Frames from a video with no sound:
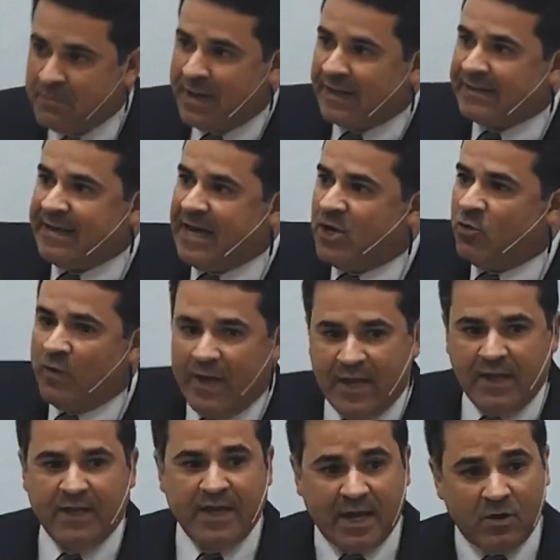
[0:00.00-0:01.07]
being buried.
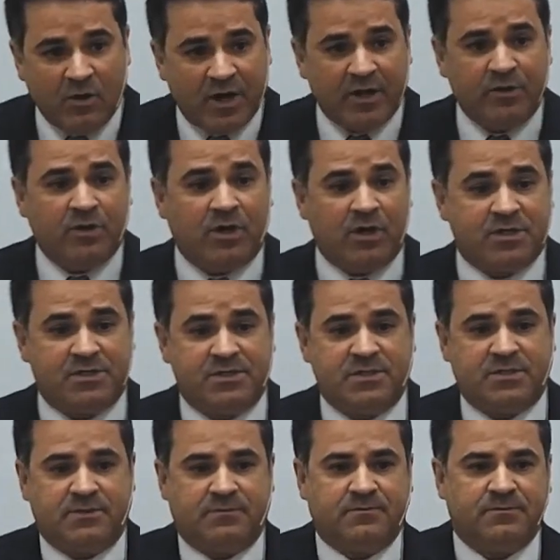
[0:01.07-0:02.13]
If they kill him,
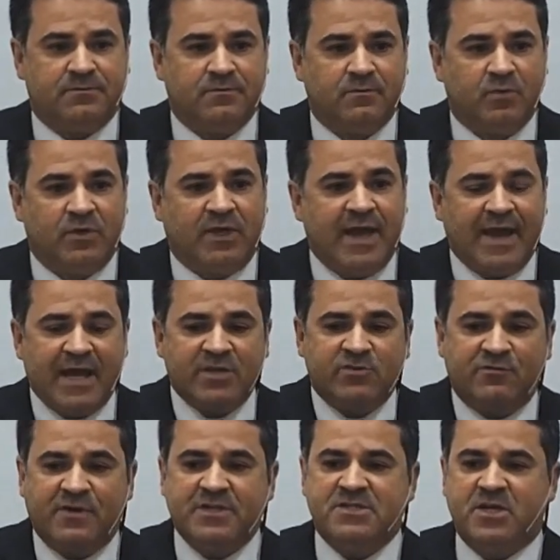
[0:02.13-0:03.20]
how about us?
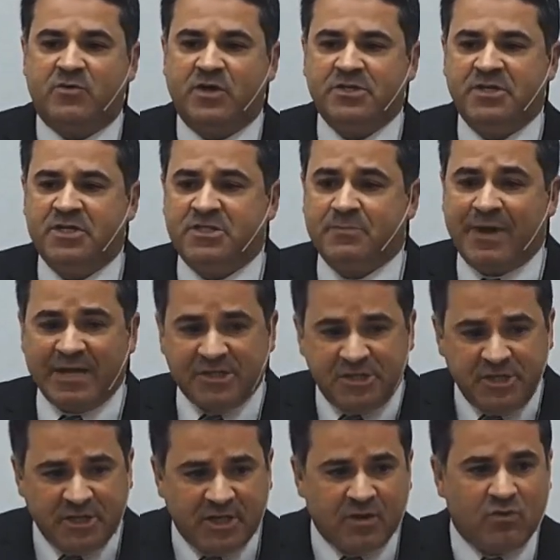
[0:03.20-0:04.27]

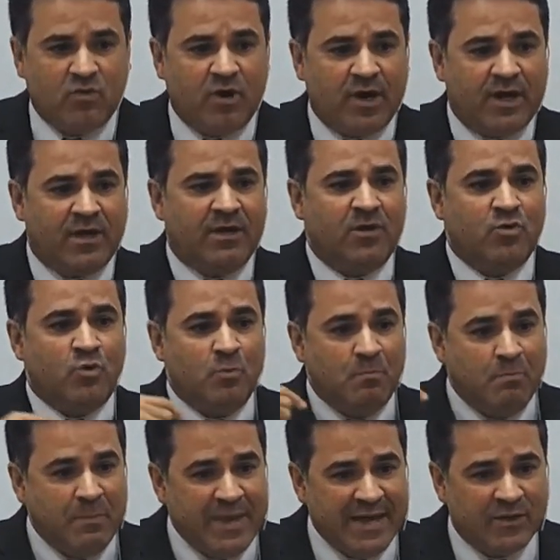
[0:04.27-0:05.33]
What they are going to do with
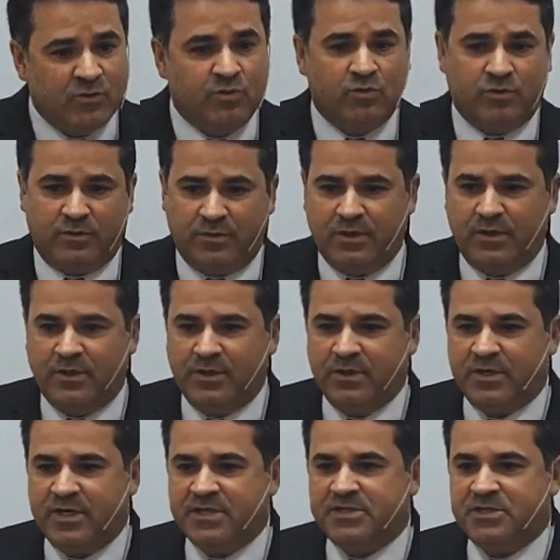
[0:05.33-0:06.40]
us?
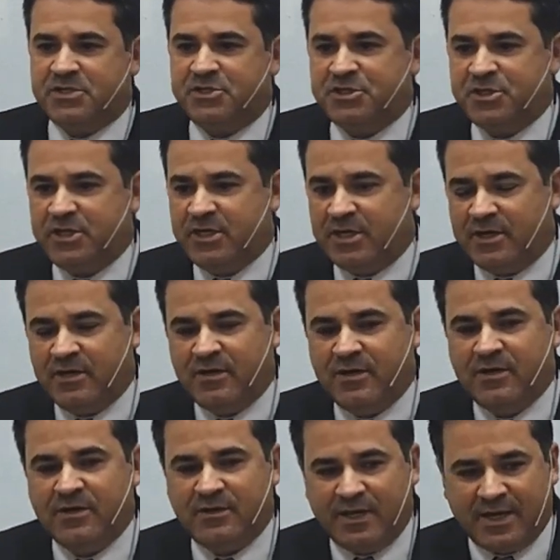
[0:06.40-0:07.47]
Imagine the fear
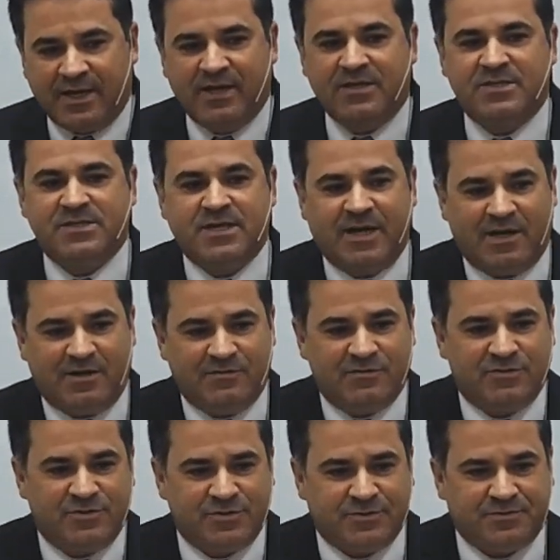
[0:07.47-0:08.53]
that existed
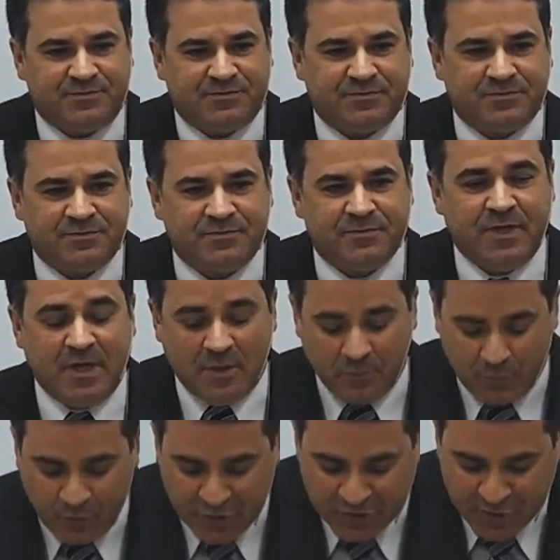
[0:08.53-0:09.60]
in the heart of
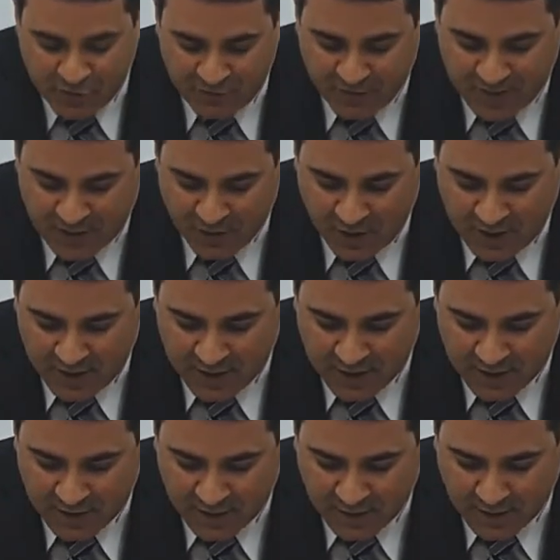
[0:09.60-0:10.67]
those servants.
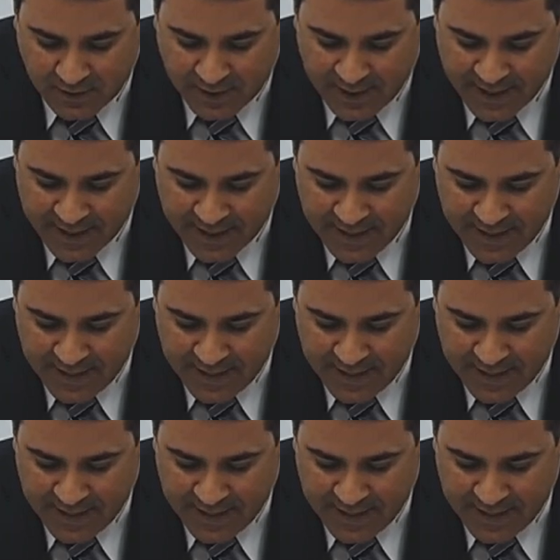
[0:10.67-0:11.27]
That's why I say